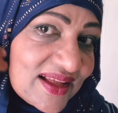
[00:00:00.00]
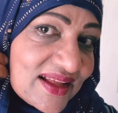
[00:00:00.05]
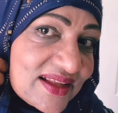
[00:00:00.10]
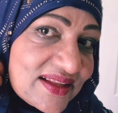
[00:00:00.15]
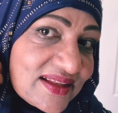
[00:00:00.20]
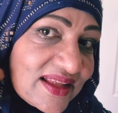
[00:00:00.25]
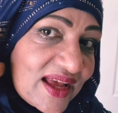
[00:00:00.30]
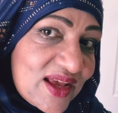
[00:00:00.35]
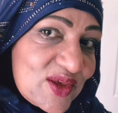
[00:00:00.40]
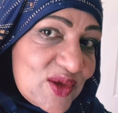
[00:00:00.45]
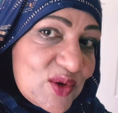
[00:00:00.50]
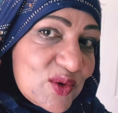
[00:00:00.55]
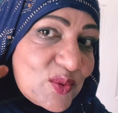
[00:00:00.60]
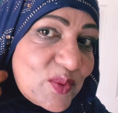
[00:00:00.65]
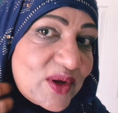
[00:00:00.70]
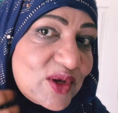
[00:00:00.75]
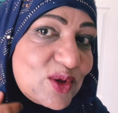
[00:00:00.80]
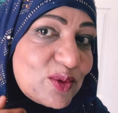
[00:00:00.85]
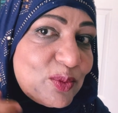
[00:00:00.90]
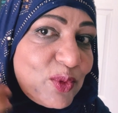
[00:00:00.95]
that
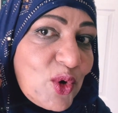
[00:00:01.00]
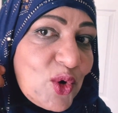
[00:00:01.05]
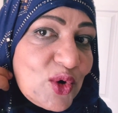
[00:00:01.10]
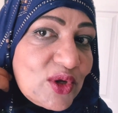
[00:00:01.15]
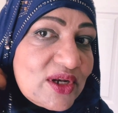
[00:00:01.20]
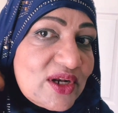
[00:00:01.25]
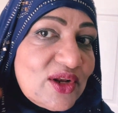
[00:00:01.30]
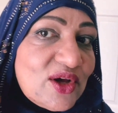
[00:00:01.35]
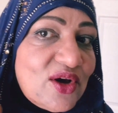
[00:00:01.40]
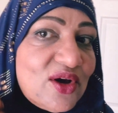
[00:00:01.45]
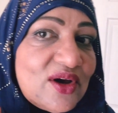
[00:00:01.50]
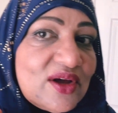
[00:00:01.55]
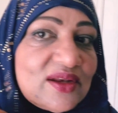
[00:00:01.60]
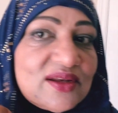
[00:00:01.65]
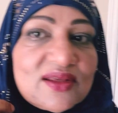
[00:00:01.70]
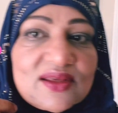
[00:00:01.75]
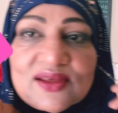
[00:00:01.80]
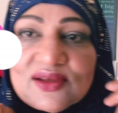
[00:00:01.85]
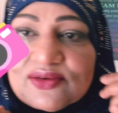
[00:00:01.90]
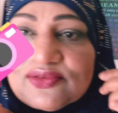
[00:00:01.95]
when you put it on,
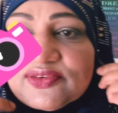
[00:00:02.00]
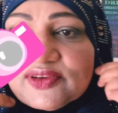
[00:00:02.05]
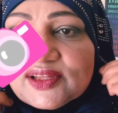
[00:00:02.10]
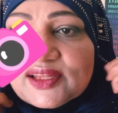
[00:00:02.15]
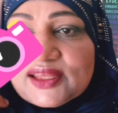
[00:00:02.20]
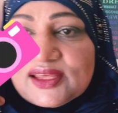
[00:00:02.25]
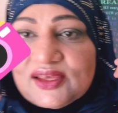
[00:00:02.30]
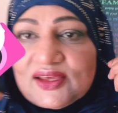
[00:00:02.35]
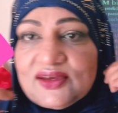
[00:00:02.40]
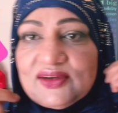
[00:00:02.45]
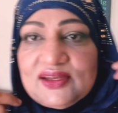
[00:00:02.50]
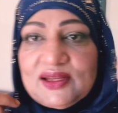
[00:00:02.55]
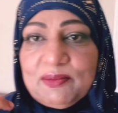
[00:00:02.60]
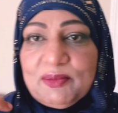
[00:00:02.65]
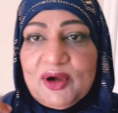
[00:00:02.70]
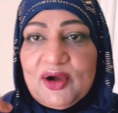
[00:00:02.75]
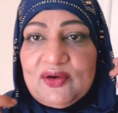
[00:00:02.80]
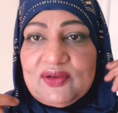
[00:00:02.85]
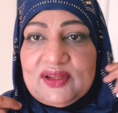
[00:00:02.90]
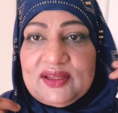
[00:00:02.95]
you're feeling good
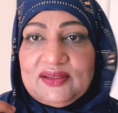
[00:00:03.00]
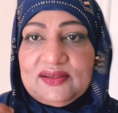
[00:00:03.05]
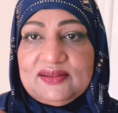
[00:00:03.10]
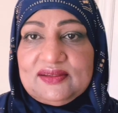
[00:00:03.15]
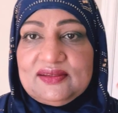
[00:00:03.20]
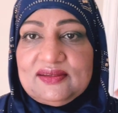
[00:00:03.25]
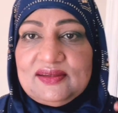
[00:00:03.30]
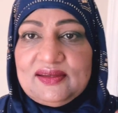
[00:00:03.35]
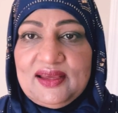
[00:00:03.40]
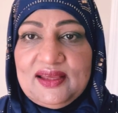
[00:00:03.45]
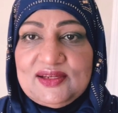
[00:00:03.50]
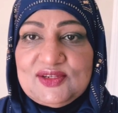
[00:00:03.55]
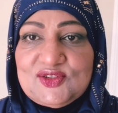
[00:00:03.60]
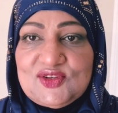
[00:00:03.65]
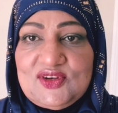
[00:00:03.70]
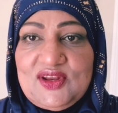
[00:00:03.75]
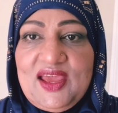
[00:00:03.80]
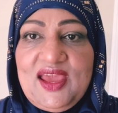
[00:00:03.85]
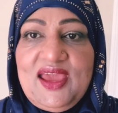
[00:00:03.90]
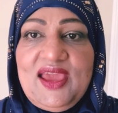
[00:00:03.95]
about it. And
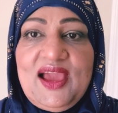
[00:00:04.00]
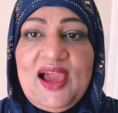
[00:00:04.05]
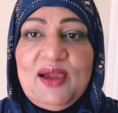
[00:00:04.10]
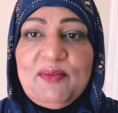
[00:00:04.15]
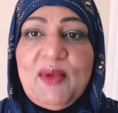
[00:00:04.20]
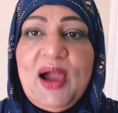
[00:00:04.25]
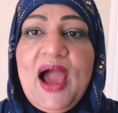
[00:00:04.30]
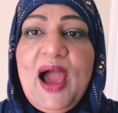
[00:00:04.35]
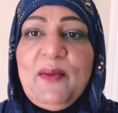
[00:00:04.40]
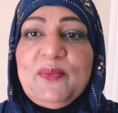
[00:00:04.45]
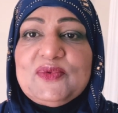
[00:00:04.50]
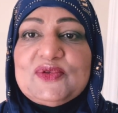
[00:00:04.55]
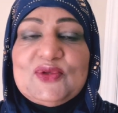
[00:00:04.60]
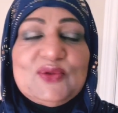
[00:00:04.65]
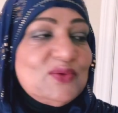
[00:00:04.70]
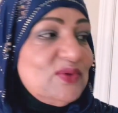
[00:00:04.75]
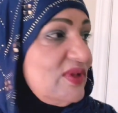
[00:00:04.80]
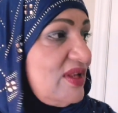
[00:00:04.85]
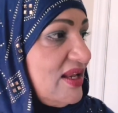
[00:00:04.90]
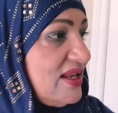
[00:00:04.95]
today I'm
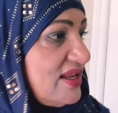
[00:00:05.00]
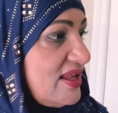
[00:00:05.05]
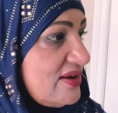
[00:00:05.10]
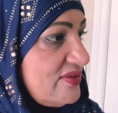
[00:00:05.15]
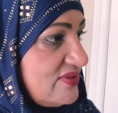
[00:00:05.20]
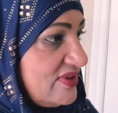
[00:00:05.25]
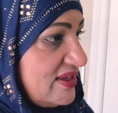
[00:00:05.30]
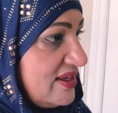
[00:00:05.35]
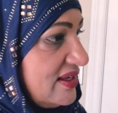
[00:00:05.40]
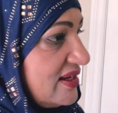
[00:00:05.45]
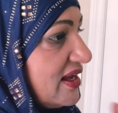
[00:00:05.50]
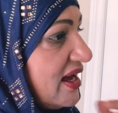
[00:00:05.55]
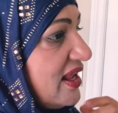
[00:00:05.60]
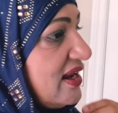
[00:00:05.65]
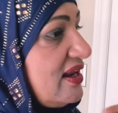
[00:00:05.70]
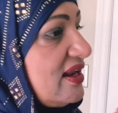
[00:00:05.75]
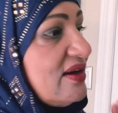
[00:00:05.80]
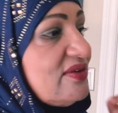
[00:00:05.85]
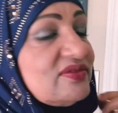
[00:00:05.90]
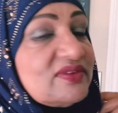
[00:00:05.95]
absolutely loving it. I
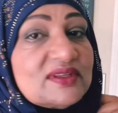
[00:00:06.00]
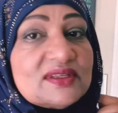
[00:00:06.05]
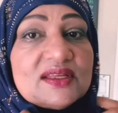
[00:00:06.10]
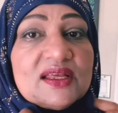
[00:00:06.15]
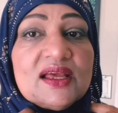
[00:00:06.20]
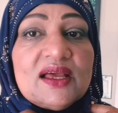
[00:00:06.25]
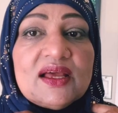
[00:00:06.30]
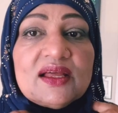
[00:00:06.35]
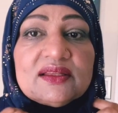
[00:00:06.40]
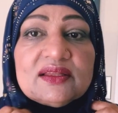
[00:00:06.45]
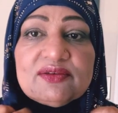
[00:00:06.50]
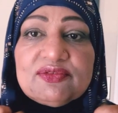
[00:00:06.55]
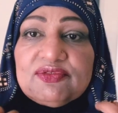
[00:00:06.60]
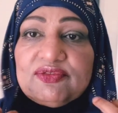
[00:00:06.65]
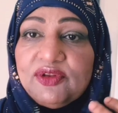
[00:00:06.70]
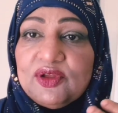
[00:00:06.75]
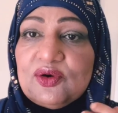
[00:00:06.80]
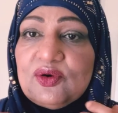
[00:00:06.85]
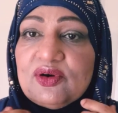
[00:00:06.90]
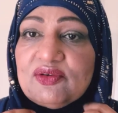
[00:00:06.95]
love the
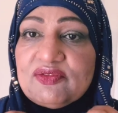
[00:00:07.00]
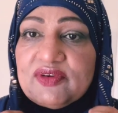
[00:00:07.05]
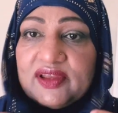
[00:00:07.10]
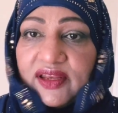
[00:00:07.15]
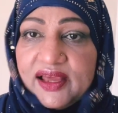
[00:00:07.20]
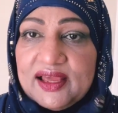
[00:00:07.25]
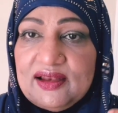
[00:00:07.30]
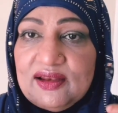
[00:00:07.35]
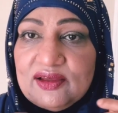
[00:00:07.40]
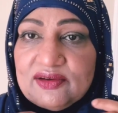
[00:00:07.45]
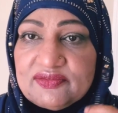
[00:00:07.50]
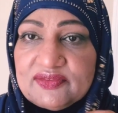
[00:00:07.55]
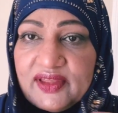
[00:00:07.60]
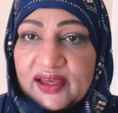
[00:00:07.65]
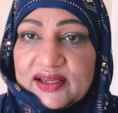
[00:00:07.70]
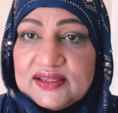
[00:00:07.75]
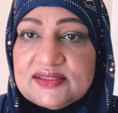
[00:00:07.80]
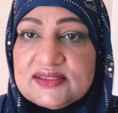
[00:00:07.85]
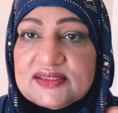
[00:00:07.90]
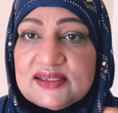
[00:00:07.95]
flow of it. I love
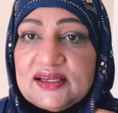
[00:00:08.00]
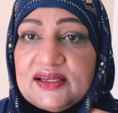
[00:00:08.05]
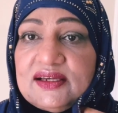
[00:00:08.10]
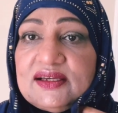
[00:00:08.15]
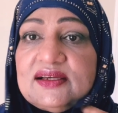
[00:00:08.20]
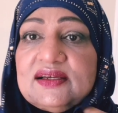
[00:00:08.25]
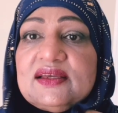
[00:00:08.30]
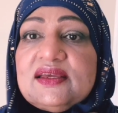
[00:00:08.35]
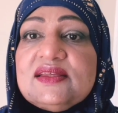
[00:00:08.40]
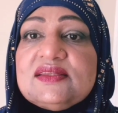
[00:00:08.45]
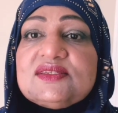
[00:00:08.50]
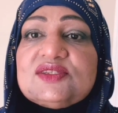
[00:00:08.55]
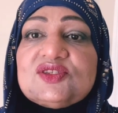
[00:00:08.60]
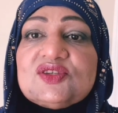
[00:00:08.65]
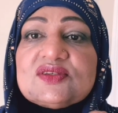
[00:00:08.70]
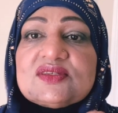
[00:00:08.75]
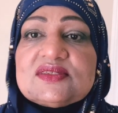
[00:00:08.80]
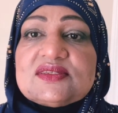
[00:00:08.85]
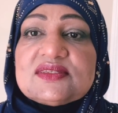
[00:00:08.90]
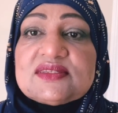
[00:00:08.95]
that it's
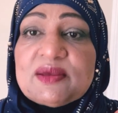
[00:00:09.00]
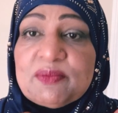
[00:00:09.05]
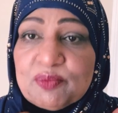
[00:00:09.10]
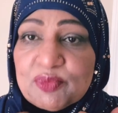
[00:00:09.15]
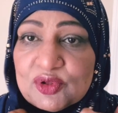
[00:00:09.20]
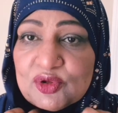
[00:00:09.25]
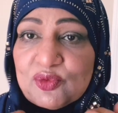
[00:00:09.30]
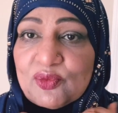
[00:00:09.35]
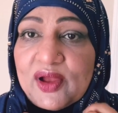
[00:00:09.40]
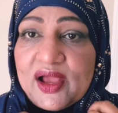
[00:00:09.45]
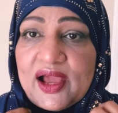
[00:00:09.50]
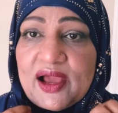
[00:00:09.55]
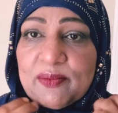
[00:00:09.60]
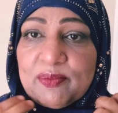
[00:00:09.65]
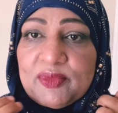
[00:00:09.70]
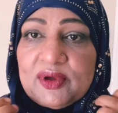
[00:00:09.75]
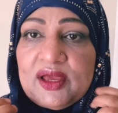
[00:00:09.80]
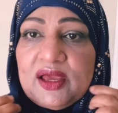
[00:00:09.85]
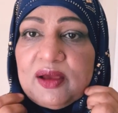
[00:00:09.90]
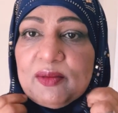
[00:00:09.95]
just simple wrap,
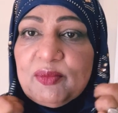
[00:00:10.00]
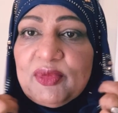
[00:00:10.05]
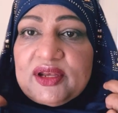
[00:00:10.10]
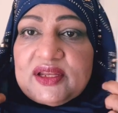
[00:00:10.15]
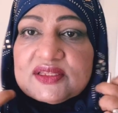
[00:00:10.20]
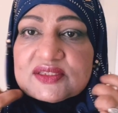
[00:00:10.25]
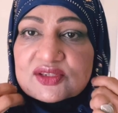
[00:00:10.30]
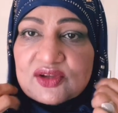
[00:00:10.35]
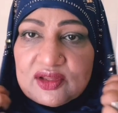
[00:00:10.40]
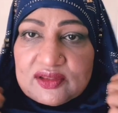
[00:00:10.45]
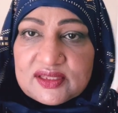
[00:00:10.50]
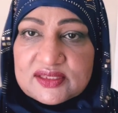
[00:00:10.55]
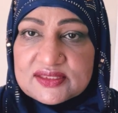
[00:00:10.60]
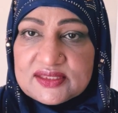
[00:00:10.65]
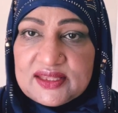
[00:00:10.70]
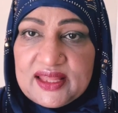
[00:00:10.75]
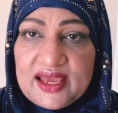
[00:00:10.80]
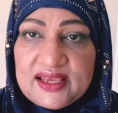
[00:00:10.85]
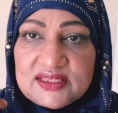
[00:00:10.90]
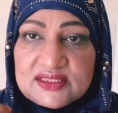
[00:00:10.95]
but it's got this
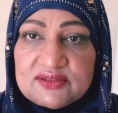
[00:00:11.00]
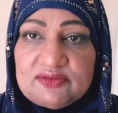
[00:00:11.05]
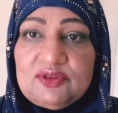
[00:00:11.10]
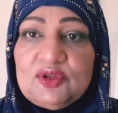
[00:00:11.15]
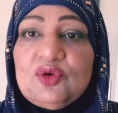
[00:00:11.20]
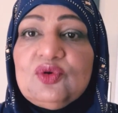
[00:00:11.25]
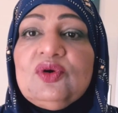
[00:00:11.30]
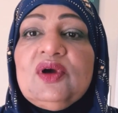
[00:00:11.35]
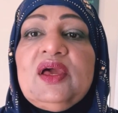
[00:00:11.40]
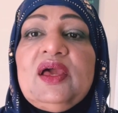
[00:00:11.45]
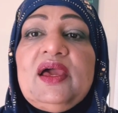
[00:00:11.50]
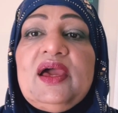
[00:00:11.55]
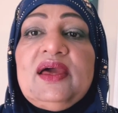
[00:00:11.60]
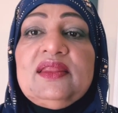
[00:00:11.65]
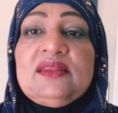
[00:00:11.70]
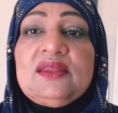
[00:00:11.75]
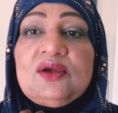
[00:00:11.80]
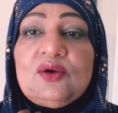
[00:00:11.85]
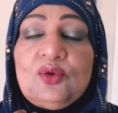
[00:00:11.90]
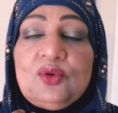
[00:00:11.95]
nice flow. And
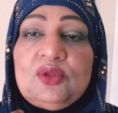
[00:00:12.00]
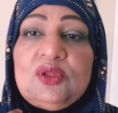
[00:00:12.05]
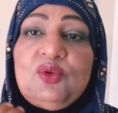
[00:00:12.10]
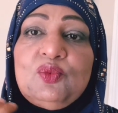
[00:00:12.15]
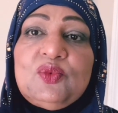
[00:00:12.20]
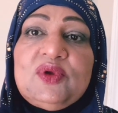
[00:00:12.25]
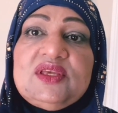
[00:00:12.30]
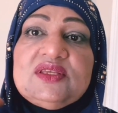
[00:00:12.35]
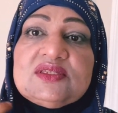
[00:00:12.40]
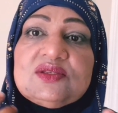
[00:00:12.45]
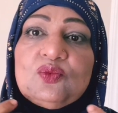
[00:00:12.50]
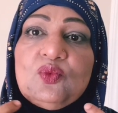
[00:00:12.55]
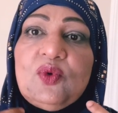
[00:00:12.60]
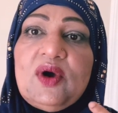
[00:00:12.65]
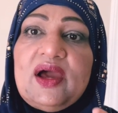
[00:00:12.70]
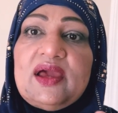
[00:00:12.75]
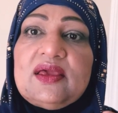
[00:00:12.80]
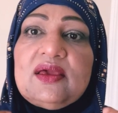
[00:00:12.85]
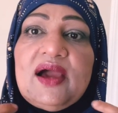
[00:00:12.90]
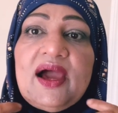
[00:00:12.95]
the only reason
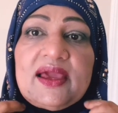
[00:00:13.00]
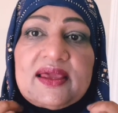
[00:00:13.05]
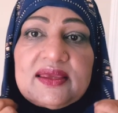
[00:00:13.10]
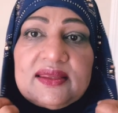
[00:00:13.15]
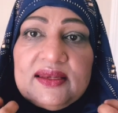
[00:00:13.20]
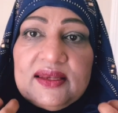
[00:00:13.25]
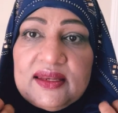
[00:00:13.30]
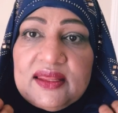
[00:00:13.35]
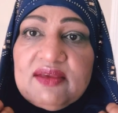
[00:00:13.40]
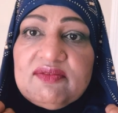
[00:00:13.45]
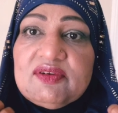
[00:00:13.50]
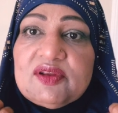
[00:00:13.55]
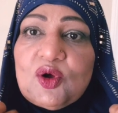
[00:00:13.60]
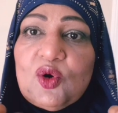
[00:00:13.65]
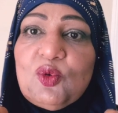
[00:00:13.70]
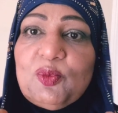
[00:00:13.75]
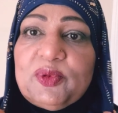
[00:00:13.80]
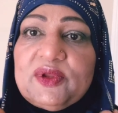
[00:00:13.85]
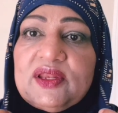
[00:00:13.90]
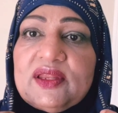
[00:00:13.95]
why I can leave it
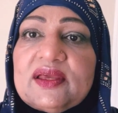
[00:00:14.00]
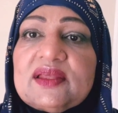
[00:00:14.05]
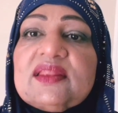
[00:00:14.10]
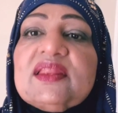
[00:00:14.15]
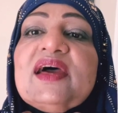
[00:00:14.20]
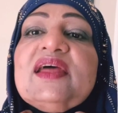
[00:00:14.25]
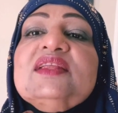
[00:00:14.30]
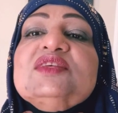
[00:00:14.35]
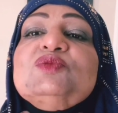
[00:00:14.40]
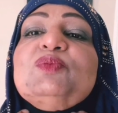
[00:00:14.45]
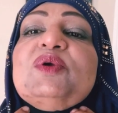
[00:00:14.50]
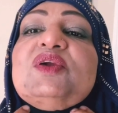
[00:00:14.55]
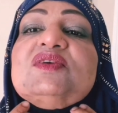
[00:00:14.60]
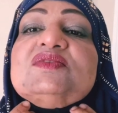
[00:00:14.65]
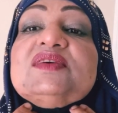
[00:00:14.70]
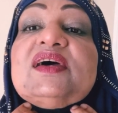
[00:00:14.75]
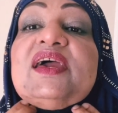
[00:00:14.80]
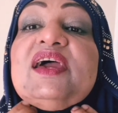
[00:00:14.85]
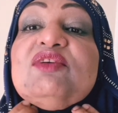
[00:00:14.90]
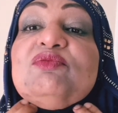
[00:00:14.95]
open like that is because
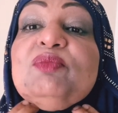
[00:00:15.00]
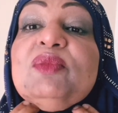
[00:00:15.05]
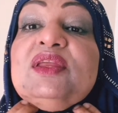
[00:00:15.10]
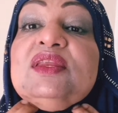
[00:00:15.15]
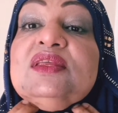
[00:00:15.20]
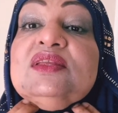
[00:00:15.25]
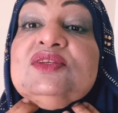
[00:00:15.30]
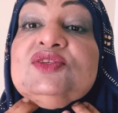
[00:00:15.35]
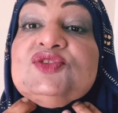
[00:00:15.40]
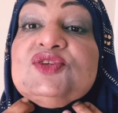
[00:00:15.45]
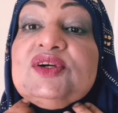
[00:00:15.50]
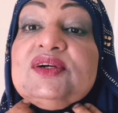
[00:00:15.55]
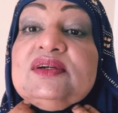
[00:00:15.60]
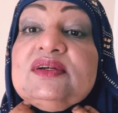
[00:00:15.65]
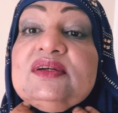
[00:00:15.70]
I have my ninja,